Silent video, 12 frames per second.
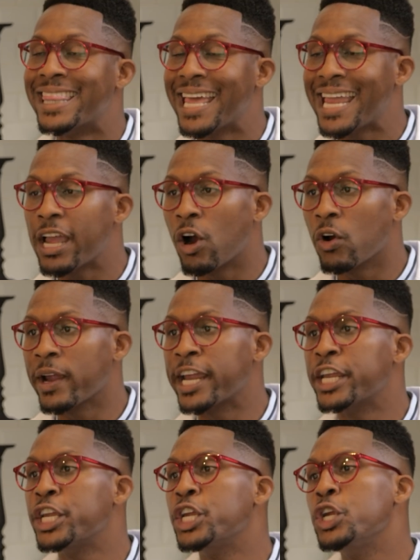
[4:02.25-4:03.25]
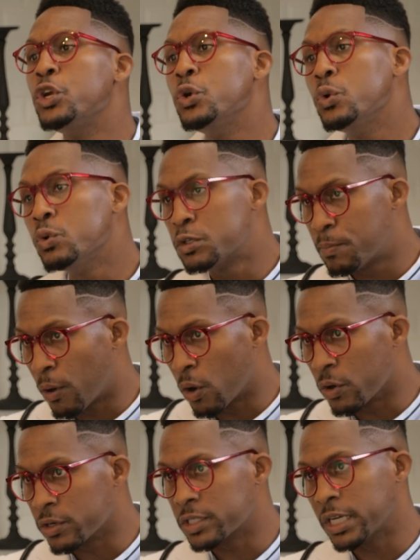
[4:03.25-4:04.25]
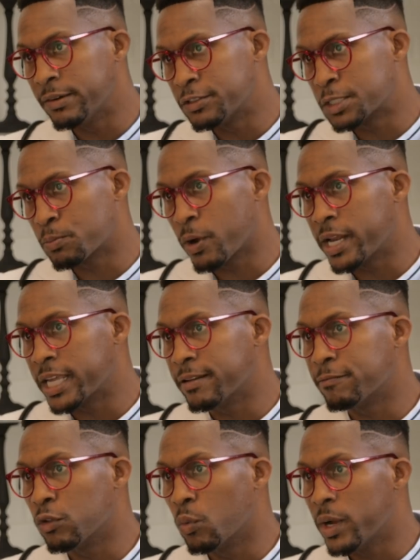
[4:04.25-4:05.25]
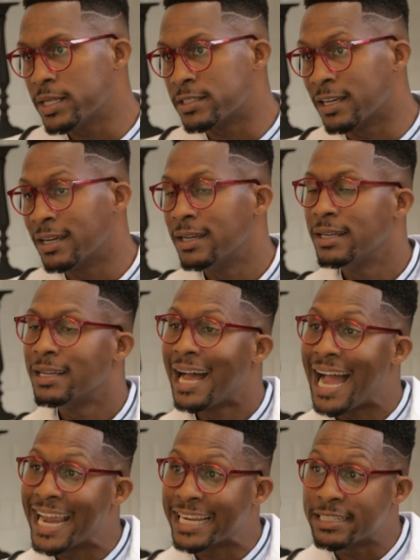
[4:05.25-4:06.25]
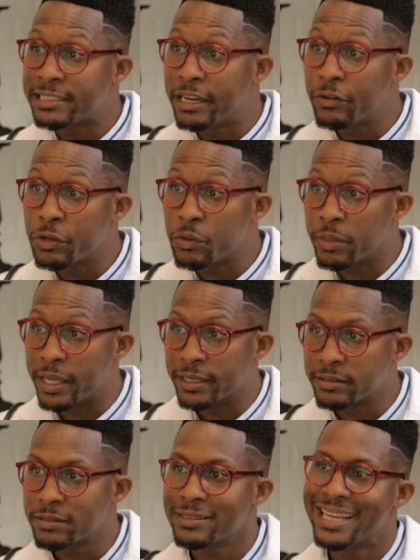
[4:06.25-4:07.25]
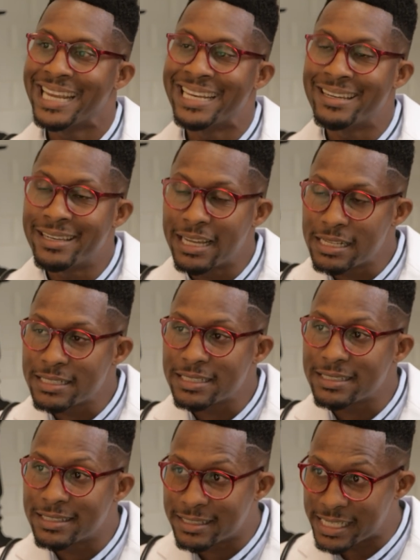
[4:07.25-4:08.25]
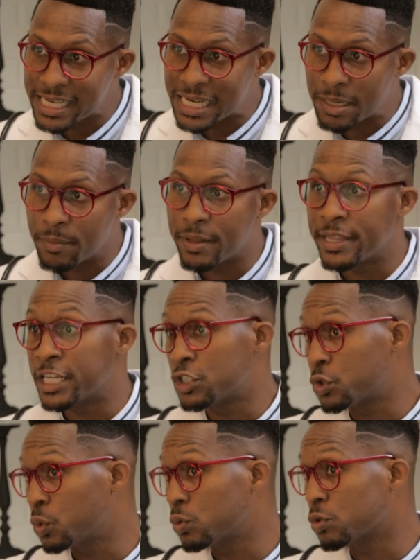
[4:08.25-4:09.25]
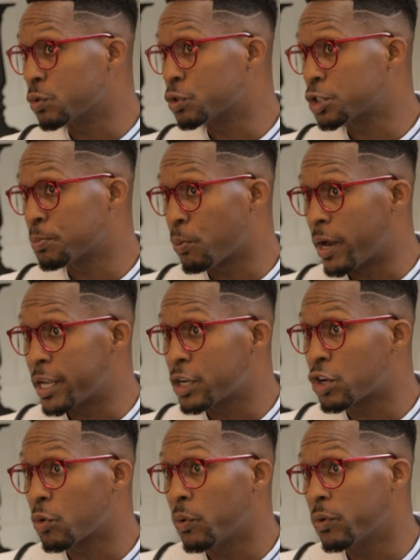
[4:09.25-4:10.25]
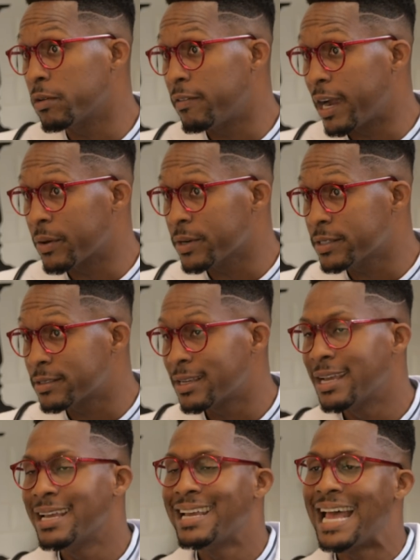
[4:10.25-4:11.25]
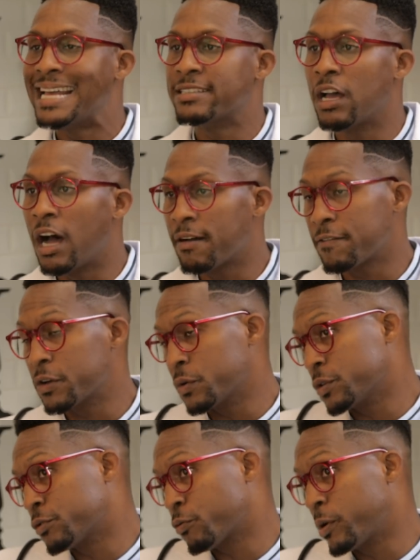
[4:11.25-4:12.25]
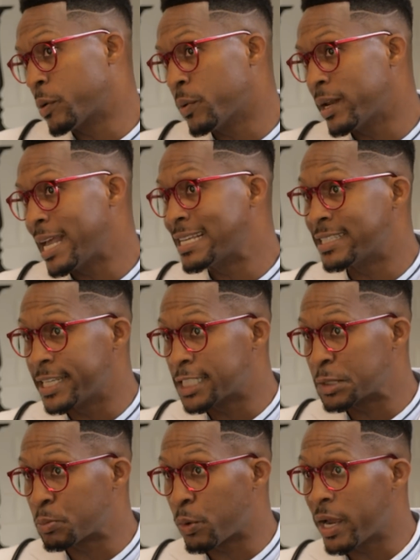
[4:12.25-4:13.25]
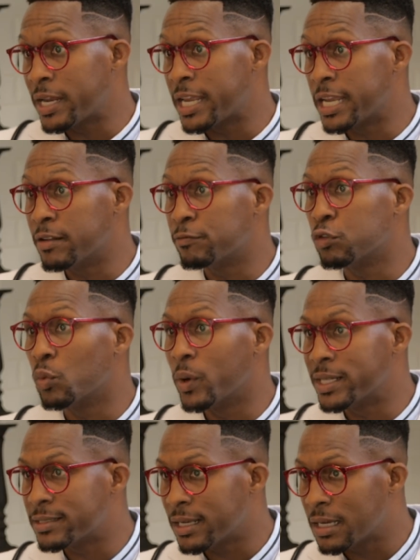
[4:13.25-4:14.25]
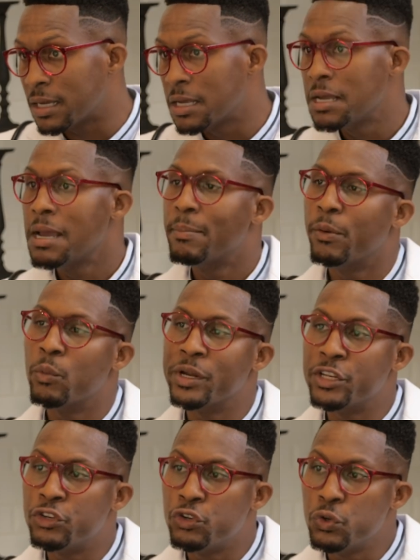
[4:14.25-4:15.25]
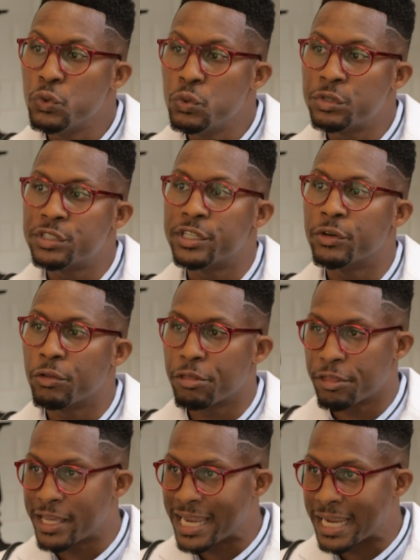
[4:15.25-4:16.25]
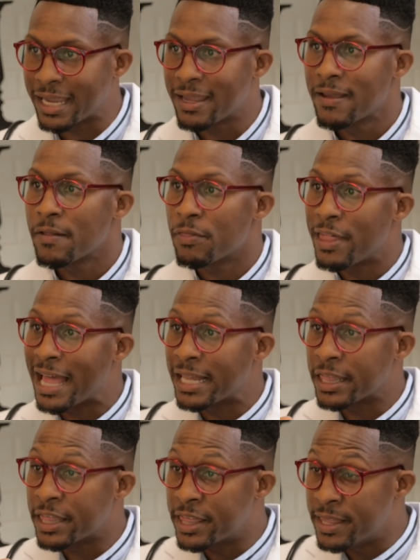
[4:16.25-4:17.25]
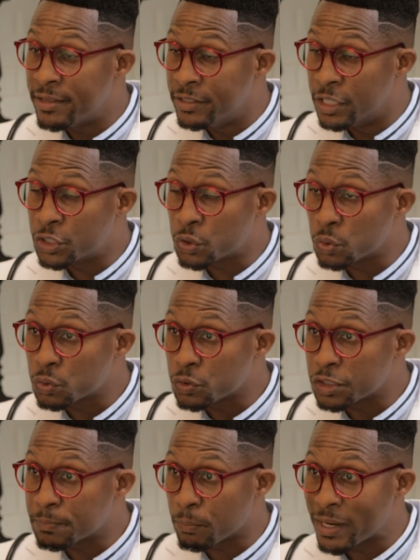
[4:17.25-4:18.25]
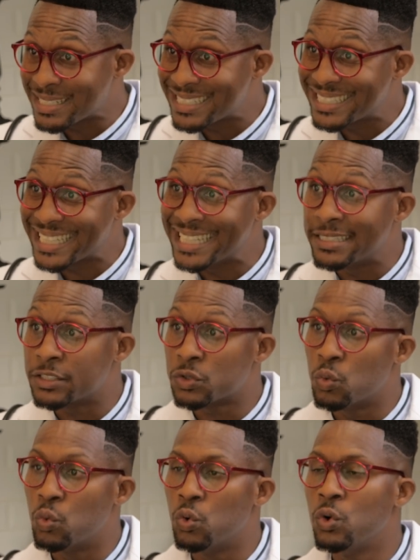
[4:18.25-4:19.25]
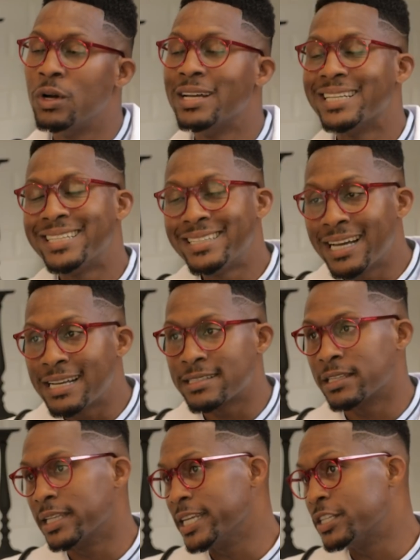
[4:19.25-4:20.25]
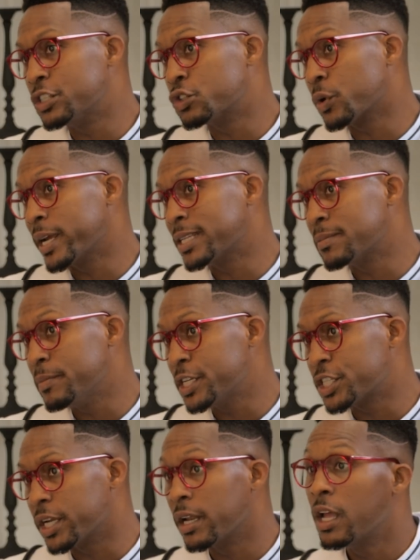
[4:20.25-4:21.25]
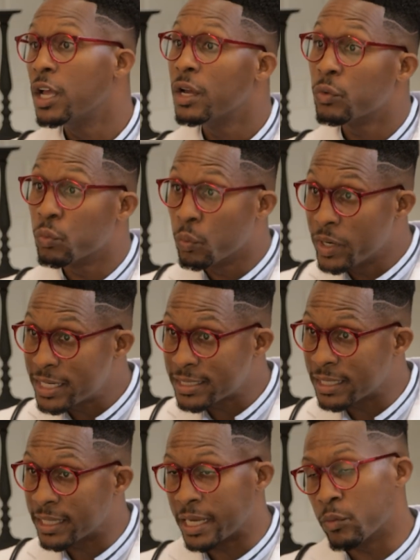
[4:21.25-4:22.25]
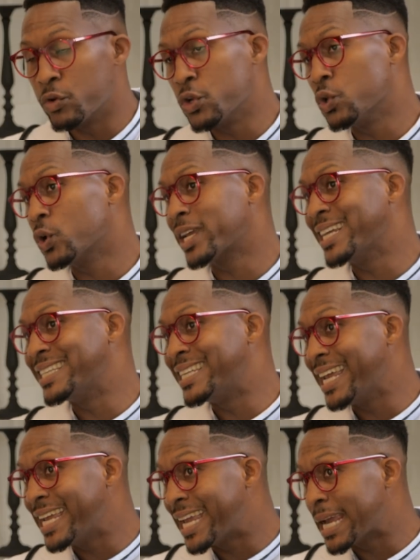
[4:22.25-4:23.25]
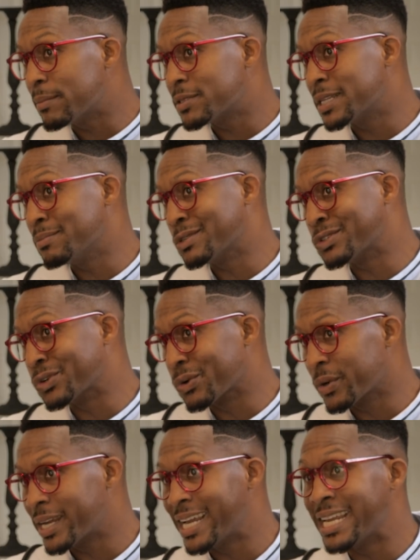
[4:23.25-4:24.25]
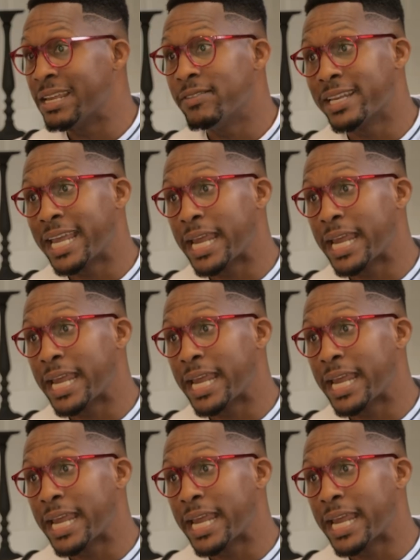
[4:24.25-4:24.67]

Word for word: they are a huge part of spreading influenza. I can tell you this, it doesn't seem that children are spreading coronavirus as often or as frequent as they spread influenza, but we do still think that the children's presence in school does lead to transmission. Recently, when you look at day camps in Missouri and even